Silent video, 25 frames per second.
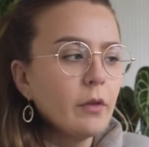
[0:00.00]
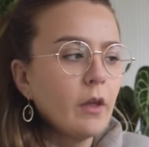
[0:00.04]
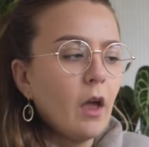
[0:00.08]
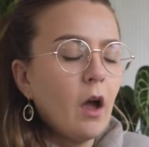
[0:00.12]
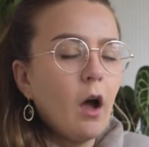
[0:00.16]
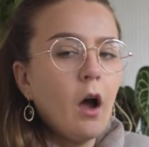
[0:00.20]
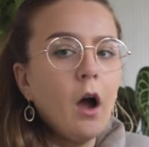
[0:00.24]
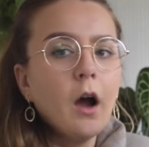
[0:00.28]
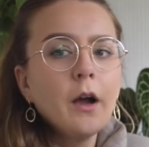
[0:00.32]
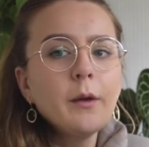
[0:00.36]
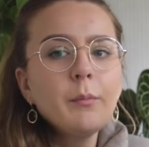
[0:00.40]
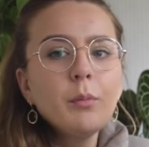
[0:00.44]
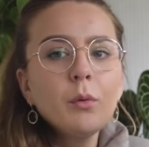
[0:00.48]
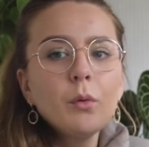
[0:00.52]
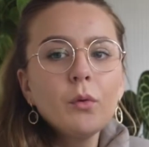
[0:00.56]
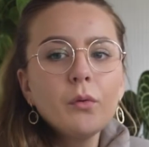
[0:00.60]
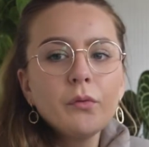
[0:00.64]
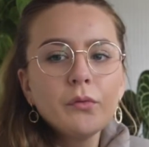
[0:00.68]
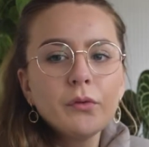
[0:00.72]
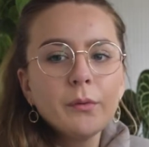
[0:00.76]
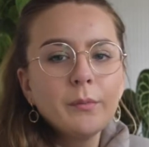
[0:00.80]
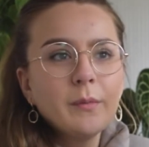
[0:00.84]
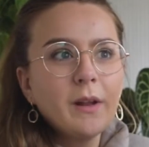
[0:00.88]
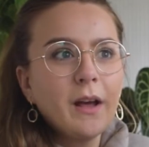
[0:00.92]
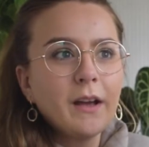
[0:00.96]
I bought
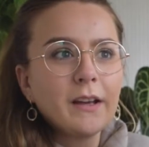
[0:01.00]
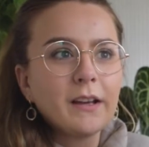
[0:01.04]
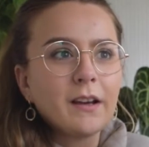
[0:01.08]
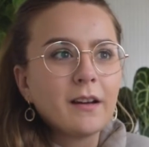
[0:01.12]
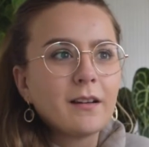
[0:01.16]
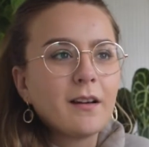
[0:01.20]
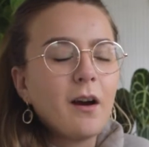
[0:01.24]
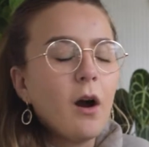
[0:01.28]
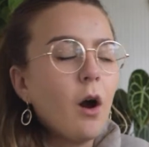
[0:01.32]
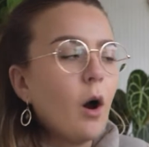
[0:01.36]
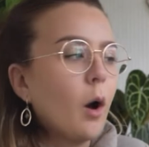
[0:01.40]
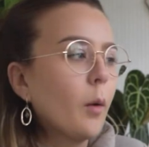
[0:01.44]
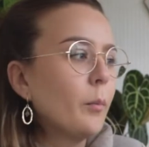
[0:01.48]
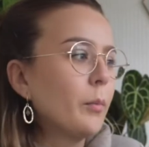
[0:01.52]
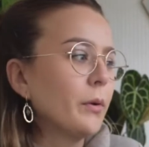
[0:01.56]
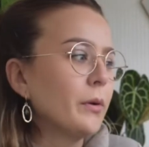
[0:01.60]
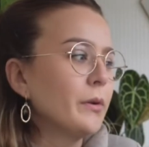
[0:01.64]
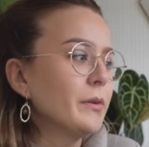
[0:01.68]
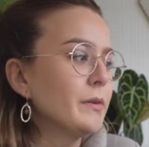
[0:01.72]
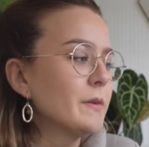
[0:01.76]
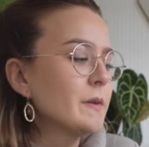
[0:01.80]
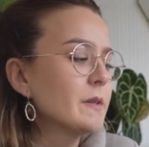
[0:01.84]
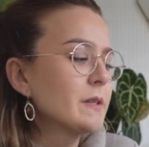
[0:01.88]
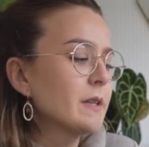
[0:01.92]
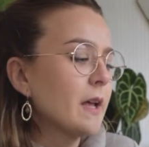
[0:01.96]
from like a car
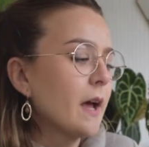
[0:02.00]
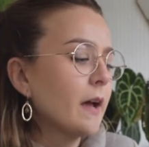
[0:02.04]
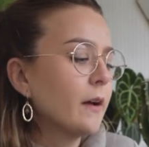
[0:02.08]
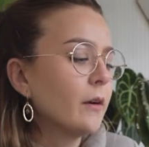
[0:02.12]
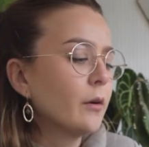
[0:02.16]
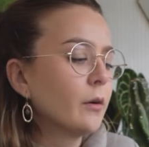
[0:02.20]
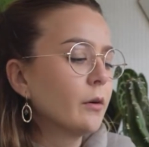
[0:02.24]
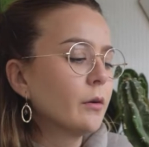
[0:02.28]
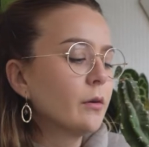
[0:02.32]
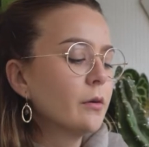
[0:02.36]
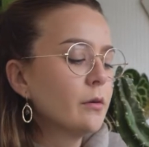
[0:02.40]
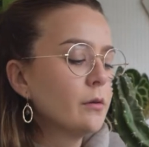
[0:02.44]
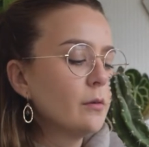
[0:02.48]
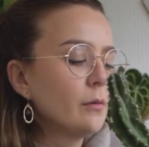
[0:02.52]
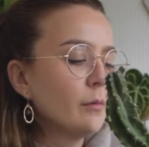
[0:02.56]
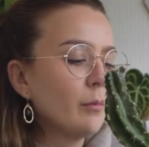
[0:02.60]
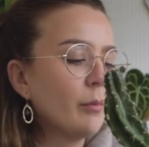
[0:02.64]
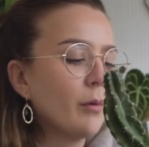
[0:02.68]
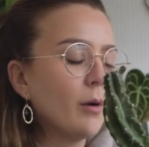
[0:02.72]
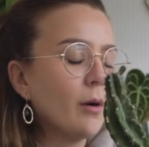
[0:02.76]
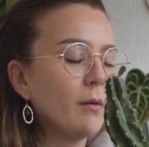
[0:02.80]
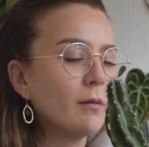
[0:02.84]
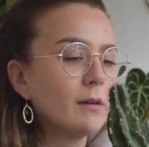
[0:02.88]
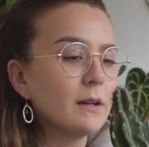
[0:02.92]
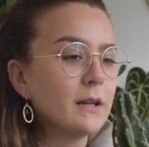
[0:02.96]
boot sale
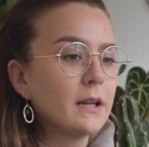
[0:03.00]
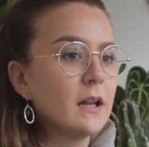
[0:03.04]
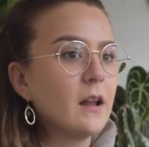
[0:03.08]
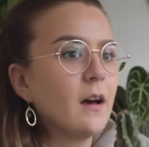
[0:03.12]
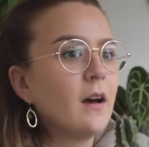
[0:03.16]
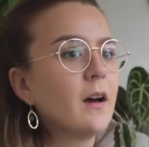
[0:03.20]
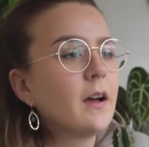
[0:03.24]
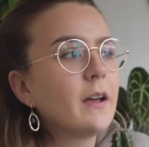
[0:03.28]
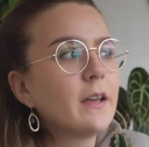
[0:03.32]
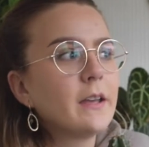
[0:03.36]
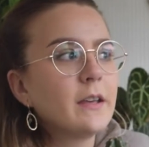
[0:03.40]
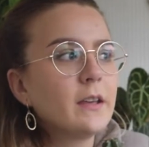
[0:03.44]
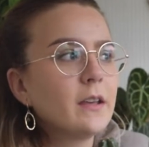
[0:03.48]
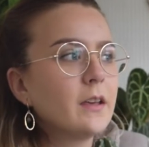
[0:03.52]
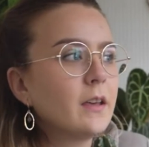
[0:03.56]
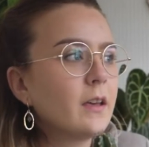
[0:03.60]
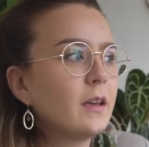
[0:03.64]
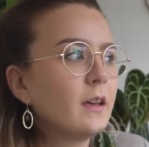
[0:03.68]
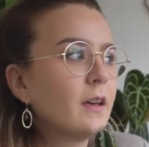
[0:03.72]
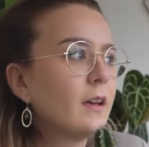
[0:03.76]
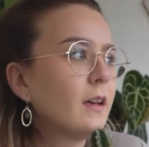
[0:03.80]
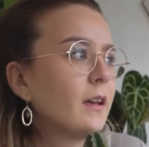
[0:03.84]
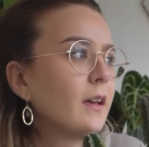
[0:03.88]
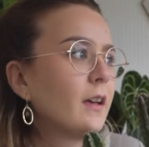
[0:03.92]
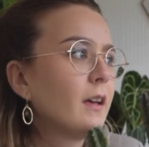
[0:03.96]
probably like
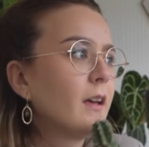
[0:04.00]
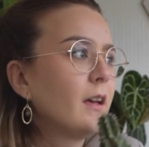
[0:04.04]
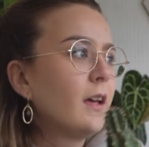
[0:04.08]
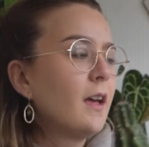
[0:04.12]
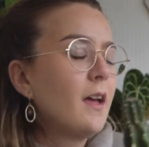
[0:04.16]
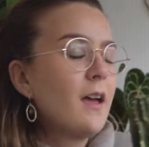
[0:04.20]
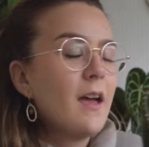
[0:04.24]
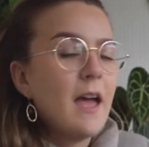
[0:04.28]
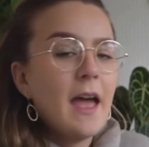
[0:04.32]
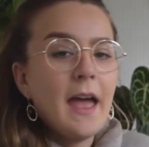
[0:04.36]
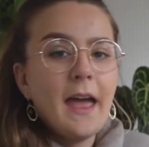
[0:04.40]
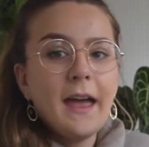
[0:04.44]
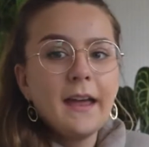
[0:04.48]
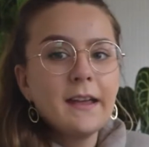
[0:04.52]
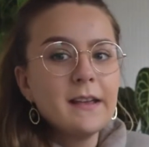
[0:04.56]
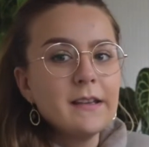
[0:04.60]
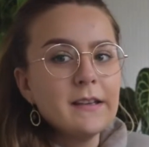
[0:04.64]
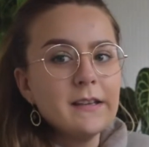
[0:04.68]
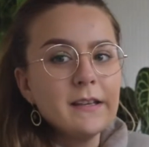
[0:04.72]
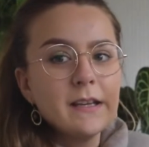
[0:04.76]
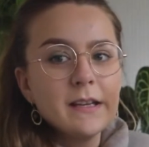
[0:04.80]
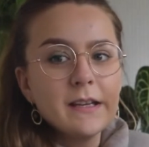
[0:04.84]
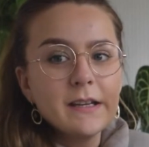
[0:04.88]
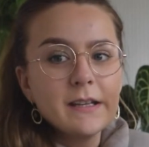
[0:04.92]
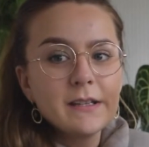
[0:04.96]
8
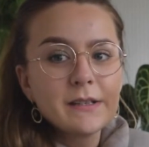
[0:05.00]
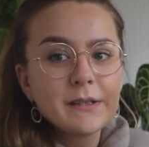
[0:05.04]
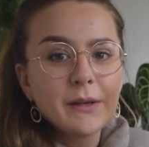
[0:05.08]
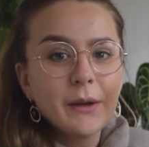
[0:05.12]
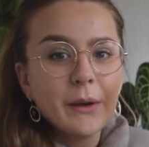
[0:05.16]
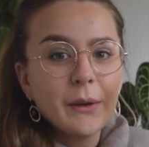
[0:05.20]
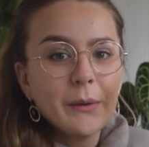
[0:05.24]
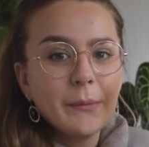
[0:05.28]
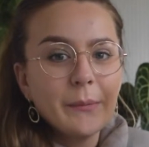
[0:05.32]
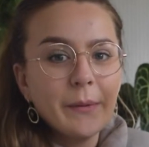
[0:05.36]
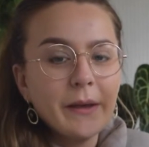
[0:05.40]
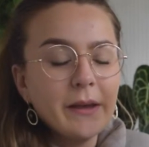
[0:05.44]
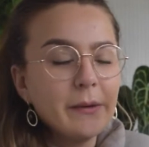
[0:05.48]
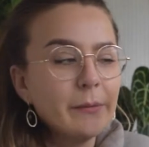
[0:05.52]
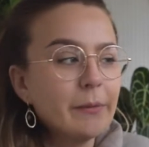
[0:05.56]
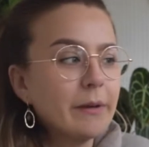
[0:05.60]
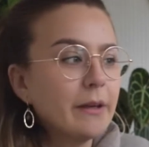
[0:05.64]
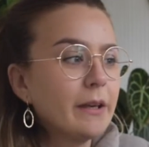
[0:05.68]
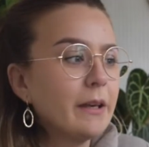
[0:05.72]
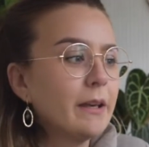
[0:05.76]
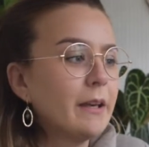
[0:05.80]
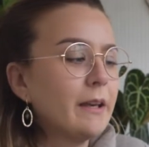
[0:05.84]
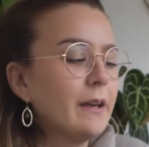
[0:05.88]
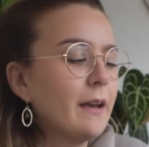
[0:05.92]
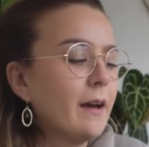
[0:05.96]
years ago
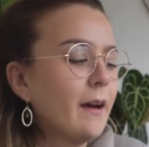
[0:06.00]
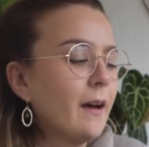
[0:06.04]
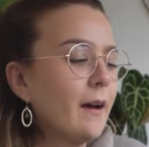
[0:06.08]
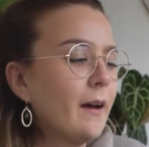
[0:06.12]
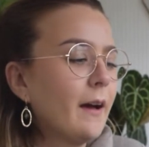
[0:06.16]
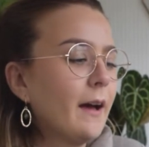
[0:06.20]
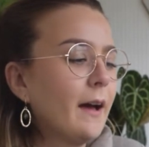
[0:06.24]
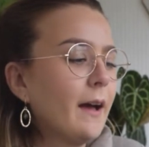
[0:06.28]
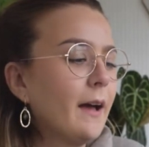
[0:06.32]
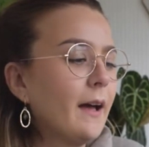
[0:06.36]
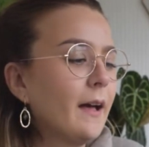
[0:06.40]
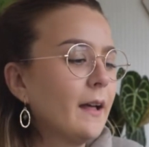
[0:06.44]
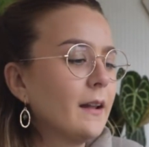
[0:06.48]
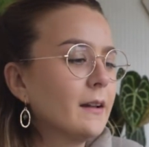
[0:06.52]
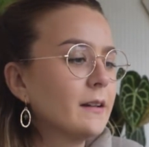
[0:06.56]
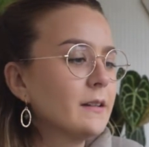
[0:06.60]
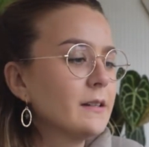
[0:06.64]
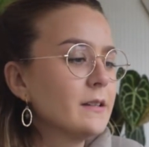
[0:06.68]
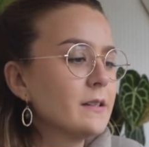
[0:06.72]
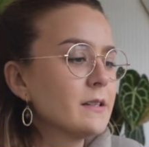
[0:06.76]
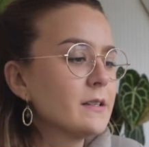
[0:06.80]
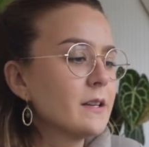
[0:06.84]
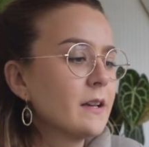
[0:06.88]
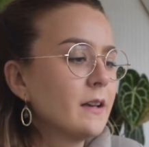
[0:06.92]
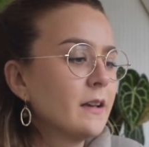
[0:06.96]
maybe, and